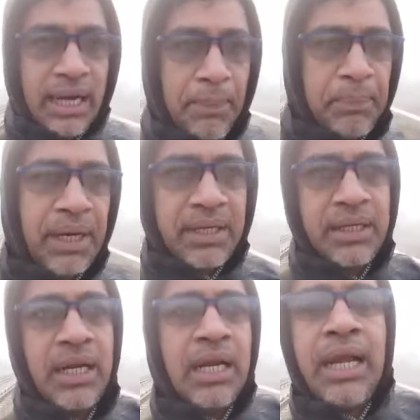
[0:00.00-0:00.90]

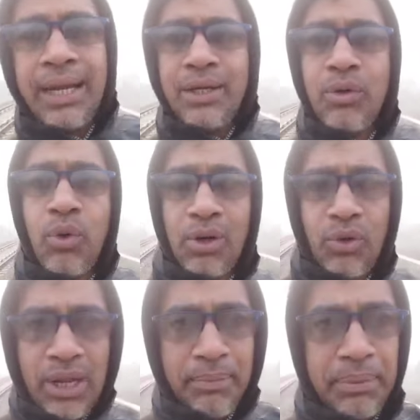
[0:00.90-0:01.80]
happened and what
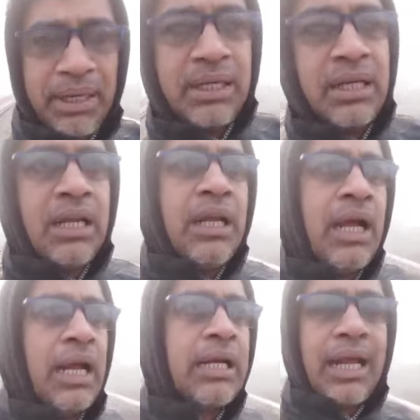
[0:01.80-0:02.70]
will happen.
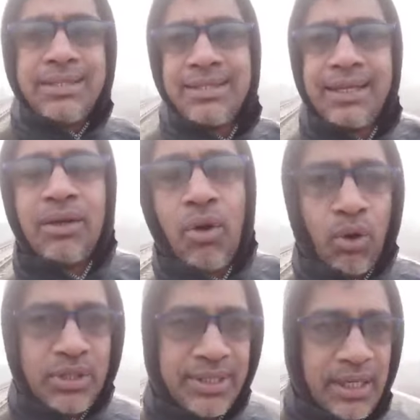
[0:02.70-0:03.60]
And I say,
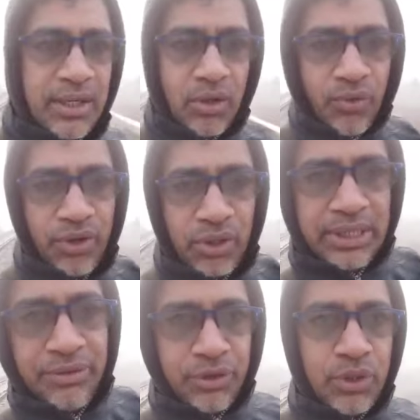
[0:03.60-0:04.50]
how I say, nobody will
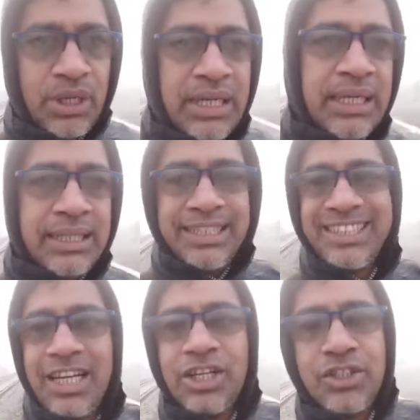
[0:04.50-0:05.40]
give you a
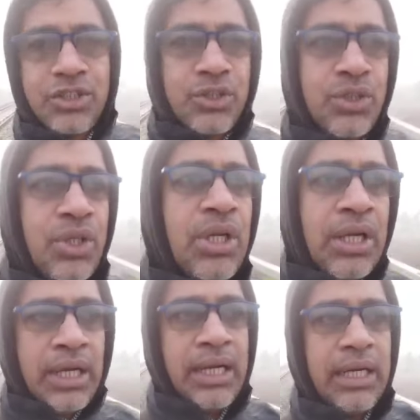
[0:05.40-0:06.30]
chance.
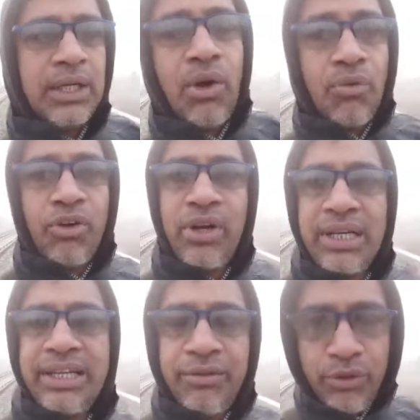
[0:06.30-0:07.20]
Nobody will
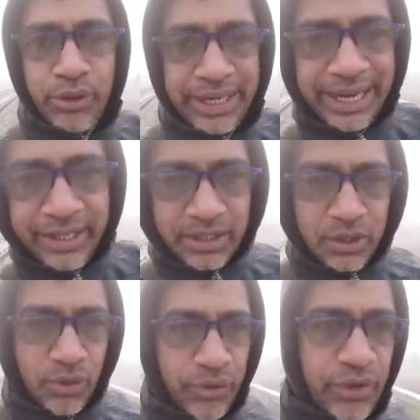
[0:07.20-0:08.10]
give you
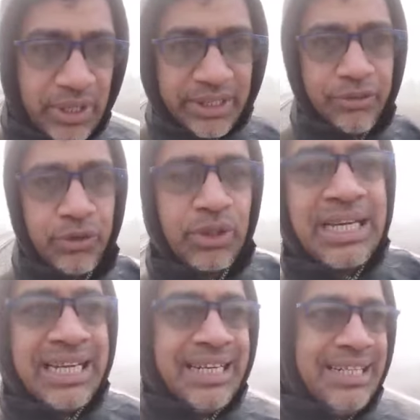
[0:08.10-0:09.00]
credit. Nobody will give you
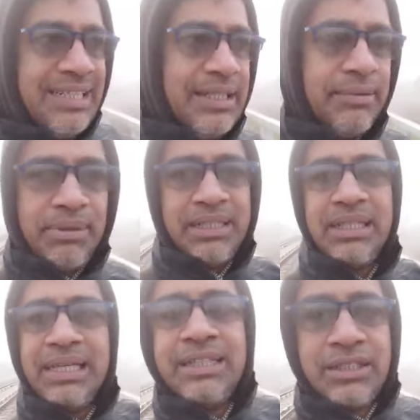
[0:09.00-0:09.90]
nothing. But
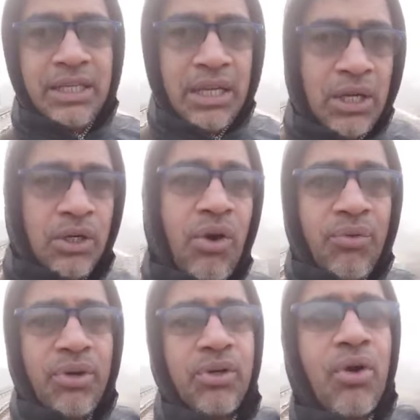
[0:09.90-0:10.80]
it is
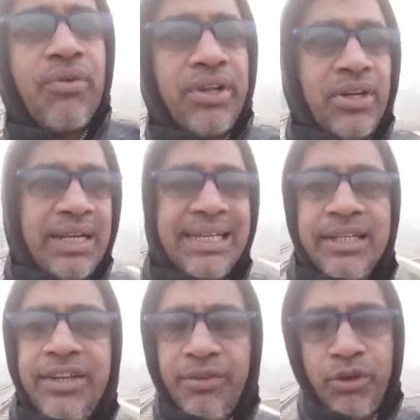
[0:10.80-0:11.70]
nobody will
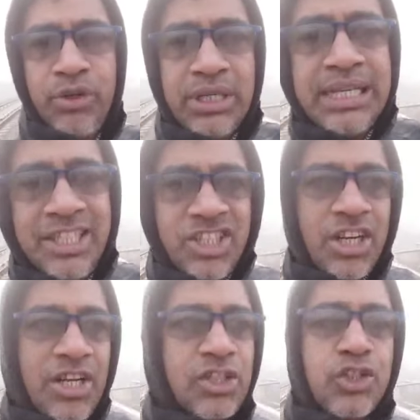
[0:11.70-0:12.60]
give you
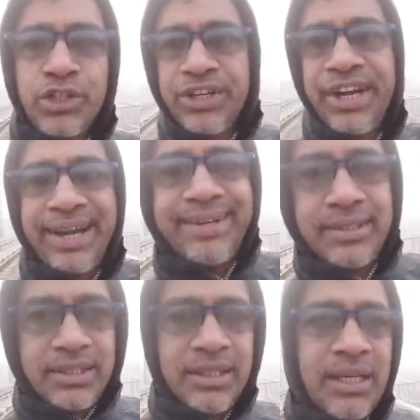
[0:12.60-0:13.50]
chance,
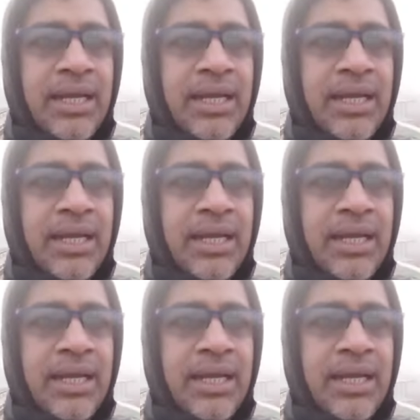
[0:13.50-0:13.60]
credit,